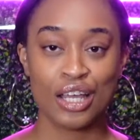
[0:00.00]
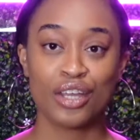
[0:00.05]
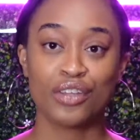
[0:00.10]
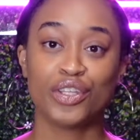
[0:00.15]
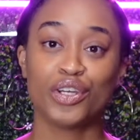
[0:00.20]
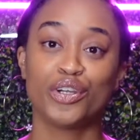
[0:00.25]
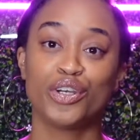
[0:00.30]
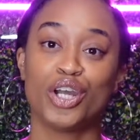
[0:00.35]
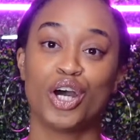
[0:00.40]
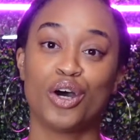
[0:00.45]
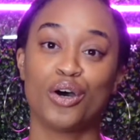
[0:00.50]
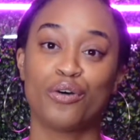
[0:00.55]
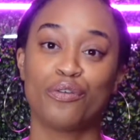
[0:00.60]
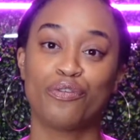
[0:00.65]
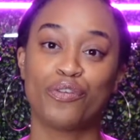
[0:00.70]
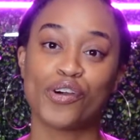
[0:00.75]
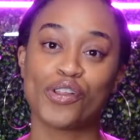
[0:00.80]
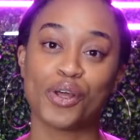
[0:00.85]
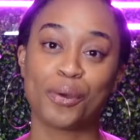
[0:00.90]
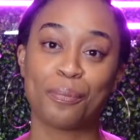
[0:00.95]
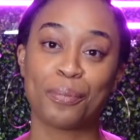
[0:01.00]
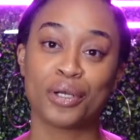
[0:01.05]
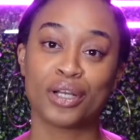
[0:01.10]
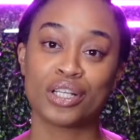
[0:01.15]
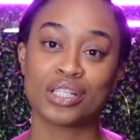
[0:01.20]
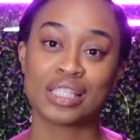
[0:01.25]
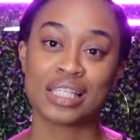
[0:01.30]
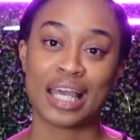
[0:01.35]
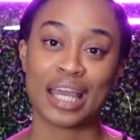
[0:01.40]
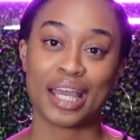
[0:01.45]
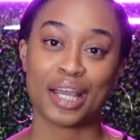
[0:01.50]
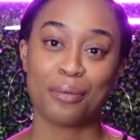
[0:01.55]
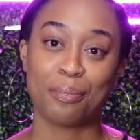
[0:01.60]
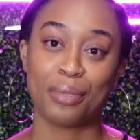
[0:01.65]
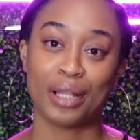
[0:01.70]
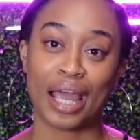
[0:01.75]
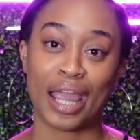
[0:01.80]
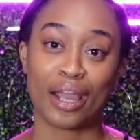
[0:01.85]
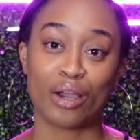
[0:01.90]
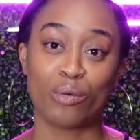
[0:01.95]
They're known for the Protect
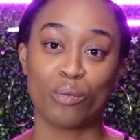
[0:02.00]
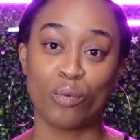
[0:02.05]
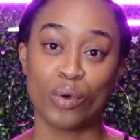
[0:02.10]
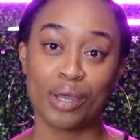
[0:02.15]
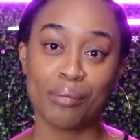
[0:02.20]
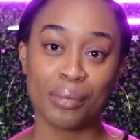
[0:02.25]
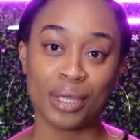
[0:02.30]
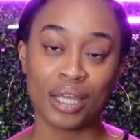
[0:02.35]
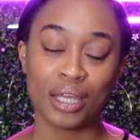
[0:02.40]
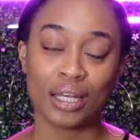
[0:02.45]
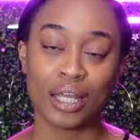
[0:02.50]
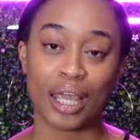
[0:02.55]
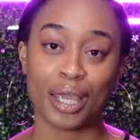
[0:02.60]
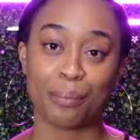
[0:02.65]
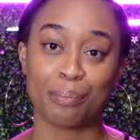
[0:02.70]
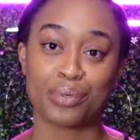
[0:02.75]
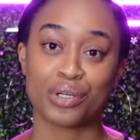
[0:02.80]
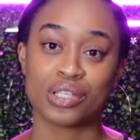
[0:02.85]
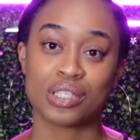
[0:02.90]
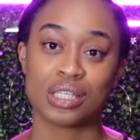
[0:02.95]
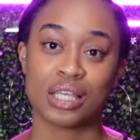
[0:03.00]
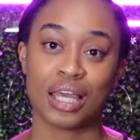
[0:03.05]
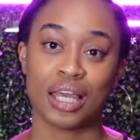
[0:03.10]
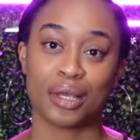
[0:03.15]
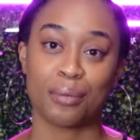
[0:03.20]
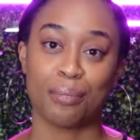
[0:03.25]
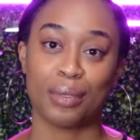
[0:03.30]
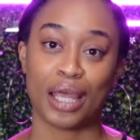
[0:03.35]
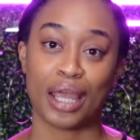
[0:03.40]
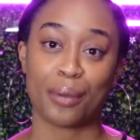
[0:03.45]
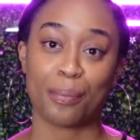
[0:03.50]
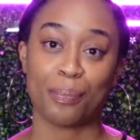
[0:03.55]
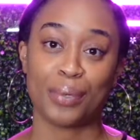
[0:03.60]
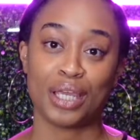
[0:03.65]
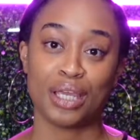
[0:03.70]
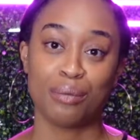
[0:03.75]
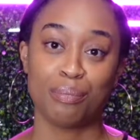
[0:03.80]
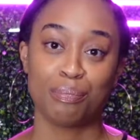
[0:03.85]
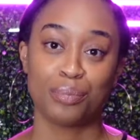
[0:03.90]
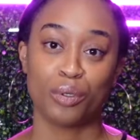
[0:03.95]
Black Women and Protect Black
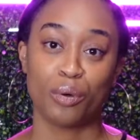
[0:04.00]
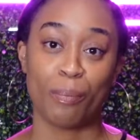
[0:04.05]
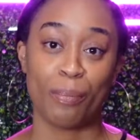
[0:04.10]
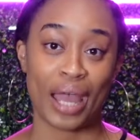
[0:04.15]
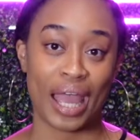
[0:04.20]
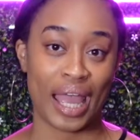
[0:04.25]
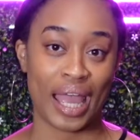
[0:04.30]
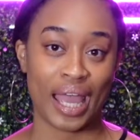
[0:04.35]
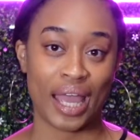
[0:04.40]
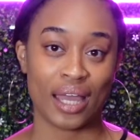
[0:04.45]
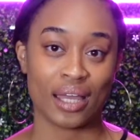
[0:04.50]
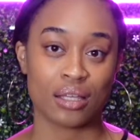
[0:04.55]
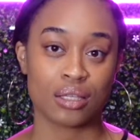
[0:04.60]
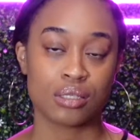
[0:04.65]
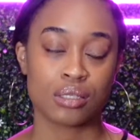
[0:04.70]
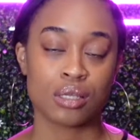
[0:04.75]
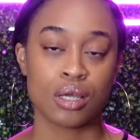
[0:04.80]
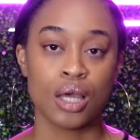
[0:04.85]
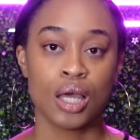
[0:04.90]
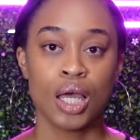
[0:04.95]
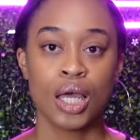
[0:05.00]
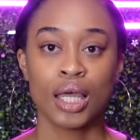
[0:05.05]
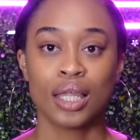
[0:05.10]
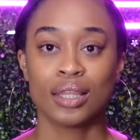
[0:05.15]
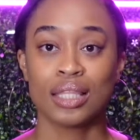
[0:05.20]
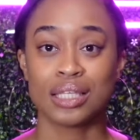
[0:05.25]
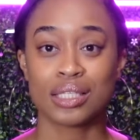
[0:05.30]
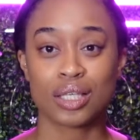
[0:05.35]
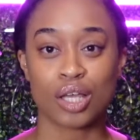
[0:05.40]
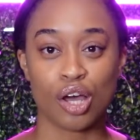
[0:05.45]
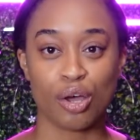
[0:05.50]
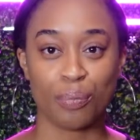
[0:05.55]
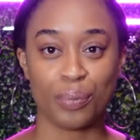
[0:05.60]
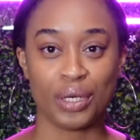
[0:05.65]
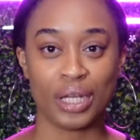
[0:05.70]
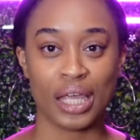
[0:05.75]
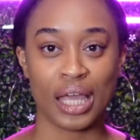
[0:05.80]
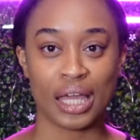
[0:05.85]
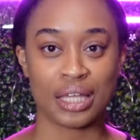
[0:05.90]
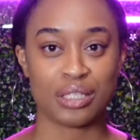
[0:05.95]
People bags. This
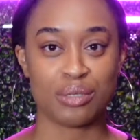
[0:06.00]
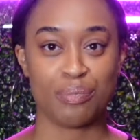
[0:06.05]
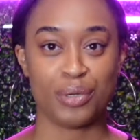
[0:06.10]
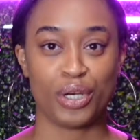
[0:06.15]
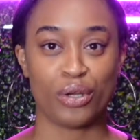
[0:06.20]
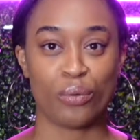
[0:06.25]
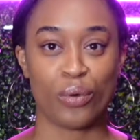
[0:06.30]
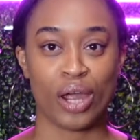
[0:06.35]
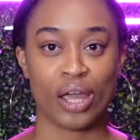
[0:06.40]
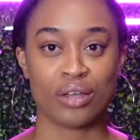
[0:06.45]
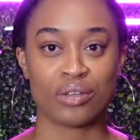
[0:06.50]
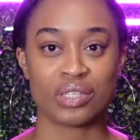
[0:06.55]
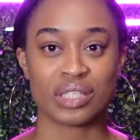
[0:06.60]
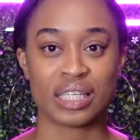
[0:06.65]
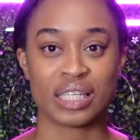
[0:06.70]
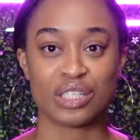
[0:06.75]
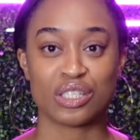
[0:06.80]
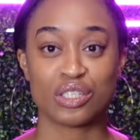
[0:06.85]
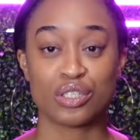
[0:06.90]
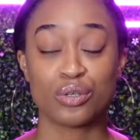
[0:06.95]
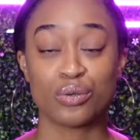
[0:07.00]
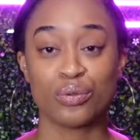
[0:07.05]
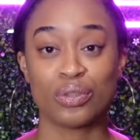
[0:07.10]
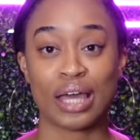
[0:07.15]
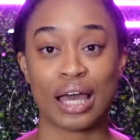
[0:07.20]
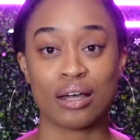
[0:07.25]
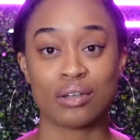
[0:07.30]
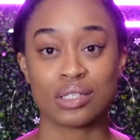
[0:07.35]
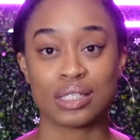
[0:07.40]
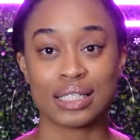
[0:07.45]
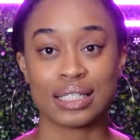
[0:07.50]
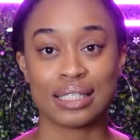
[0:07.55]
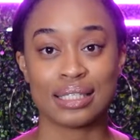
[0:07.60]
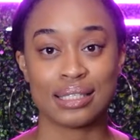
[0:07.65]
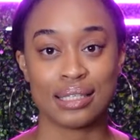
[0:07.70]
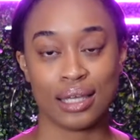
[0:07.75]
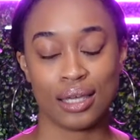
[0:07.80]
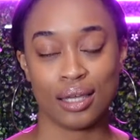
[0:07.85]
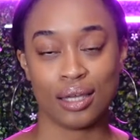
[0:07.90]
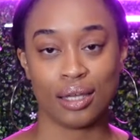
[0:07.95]
company has been around since
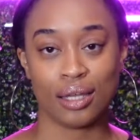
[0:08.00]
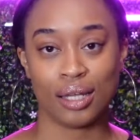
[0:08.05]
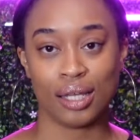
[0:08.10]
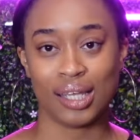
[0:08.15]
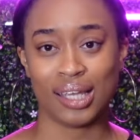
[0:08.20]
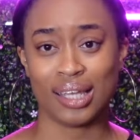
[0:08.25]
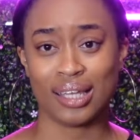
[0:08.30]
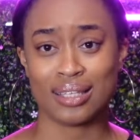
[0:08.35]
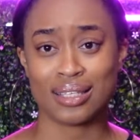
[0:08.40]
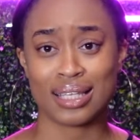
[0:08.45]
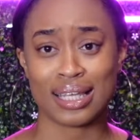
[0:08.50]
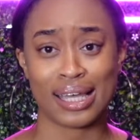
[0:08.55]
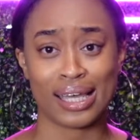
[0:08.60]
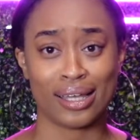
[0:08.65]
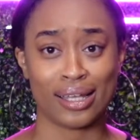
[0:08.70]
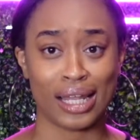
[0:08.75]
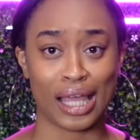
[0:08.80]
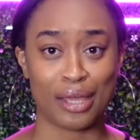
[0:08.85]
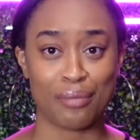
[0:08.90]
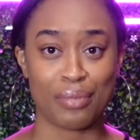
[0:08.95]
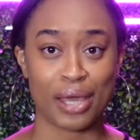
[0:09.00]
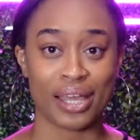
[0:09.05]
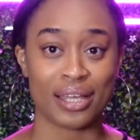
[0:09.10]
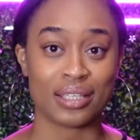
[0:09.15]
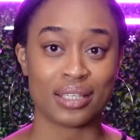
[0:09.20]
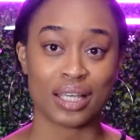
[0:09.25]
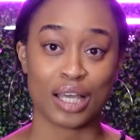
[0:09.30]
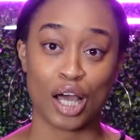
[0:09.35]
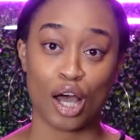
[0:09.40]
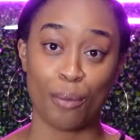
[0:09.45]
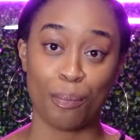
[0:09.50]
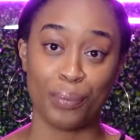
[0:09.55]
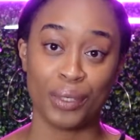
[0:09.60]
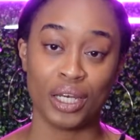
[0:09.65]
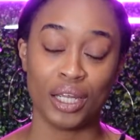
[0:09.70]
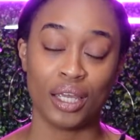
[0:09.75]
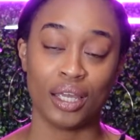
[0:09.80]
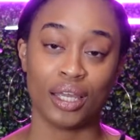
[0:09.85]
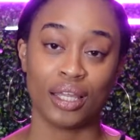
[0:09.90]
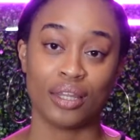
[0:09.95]
2010. It is a LA-based
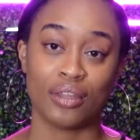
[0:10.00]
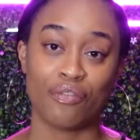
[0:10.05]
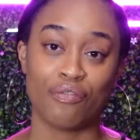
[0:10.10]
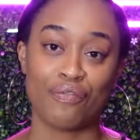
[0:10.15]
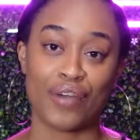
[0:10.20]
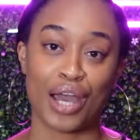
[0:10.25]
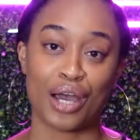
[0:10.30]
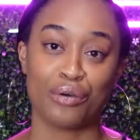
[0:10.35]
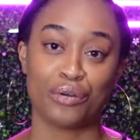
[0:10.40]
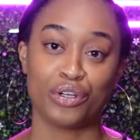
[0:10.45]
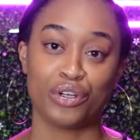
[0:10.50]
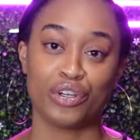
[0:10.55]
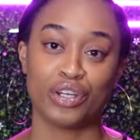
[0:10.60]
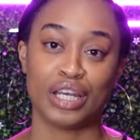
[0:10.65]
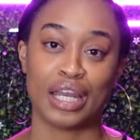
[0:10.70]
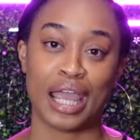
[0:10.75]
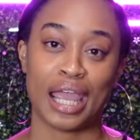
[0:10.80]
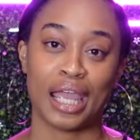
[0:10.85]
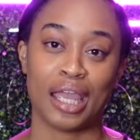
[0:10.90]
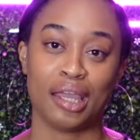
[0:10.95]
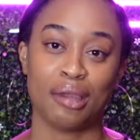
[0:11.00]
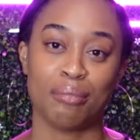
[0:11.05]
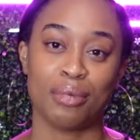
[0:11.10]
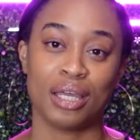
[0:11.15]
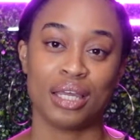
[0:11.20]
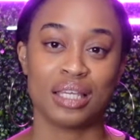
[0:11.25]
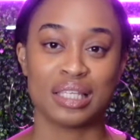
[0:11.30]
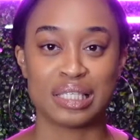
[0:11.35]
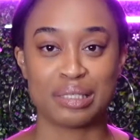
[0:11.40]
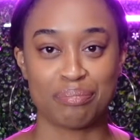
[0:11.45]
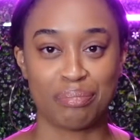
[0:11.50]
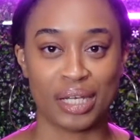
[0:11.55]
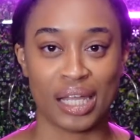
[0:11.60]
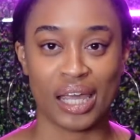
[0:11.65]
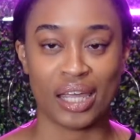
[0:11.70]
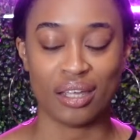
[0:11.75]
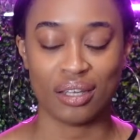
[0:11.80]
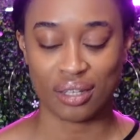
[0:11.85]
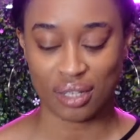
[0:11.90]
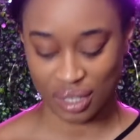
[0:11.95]
company and the founder name is
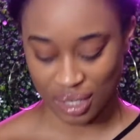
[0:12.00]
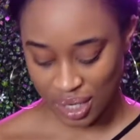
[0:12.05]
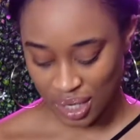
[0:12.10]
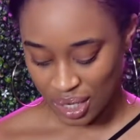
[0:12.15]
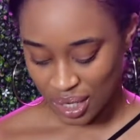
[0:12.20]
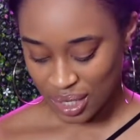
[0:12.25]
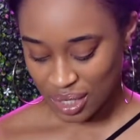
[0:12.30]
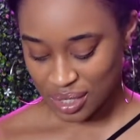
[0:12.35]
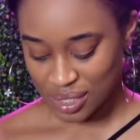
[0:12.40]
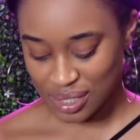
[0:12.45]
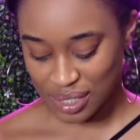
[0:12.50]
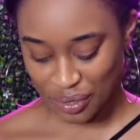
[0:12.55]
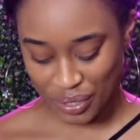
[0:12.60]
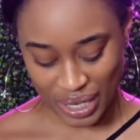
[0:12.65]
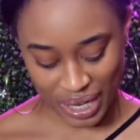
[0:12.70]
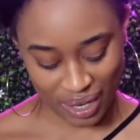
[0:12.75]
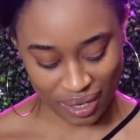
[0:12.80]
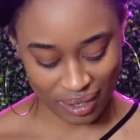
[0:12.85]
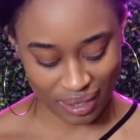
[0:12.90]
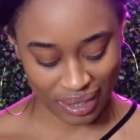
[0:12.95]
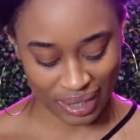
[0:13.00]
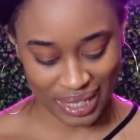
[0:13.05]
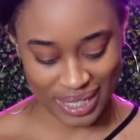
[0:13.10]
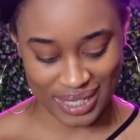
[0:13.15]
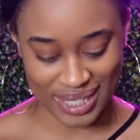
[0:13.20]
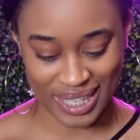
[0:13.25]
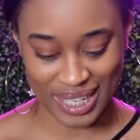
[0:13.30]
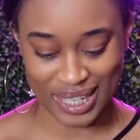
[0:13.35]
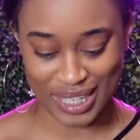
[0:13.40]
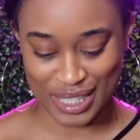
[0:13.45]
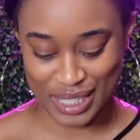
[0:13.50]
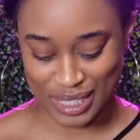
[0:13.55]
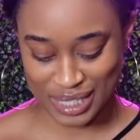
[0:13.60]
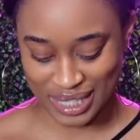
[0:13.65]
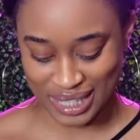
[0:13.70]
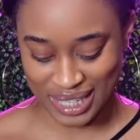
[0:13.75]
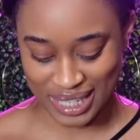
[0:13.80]
Blake. So yeah, let's get into